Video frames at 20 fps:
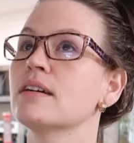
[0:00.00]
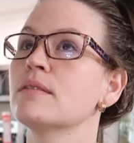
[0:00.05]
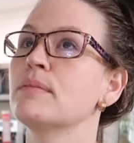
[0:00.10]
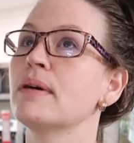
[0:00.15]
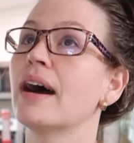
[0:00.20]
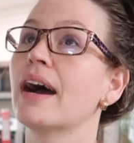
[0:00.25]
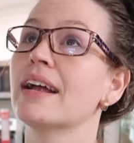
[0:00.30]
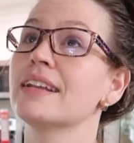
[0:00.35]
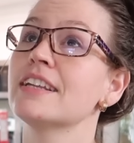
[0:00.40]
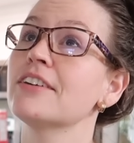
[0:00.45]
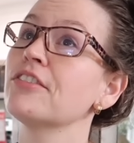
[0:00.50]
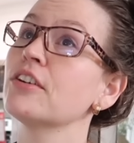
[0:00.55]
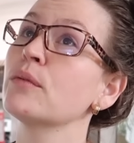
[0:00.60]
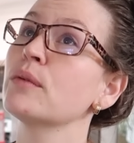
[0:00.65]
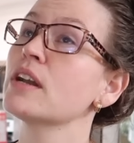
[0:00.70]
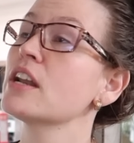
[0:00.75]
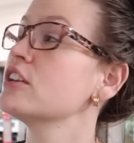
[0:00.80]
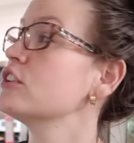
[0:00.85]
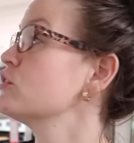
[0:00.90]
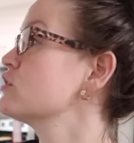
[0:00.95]
But I definitely
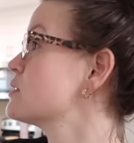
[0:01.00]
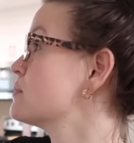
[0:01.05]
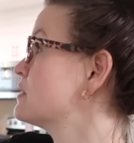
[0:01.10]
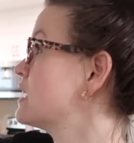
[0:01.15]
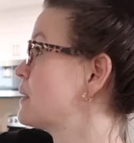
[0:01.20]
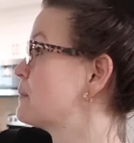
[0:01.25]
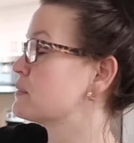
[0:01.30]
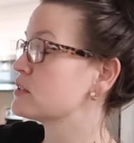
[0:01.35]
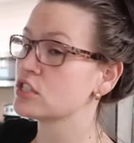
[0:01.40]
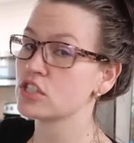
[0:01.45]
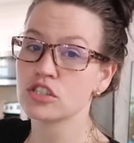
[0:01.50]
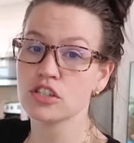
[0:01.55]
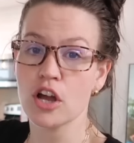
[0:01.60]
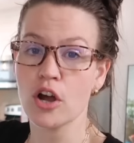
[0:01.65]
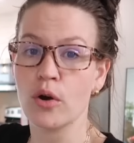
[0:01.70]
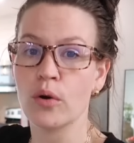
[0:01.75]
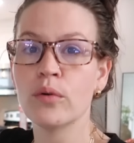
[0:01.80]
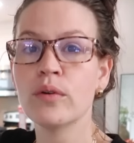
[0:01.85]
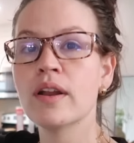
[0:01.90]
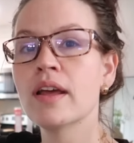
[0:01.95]
want to do some type of
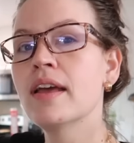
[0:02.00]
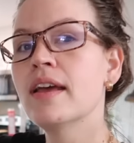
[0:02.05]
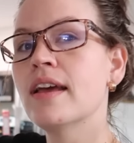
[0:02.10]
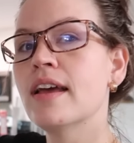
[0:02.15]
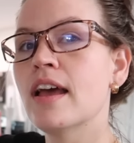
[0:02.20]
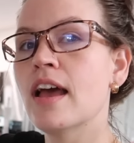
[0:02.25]
stone.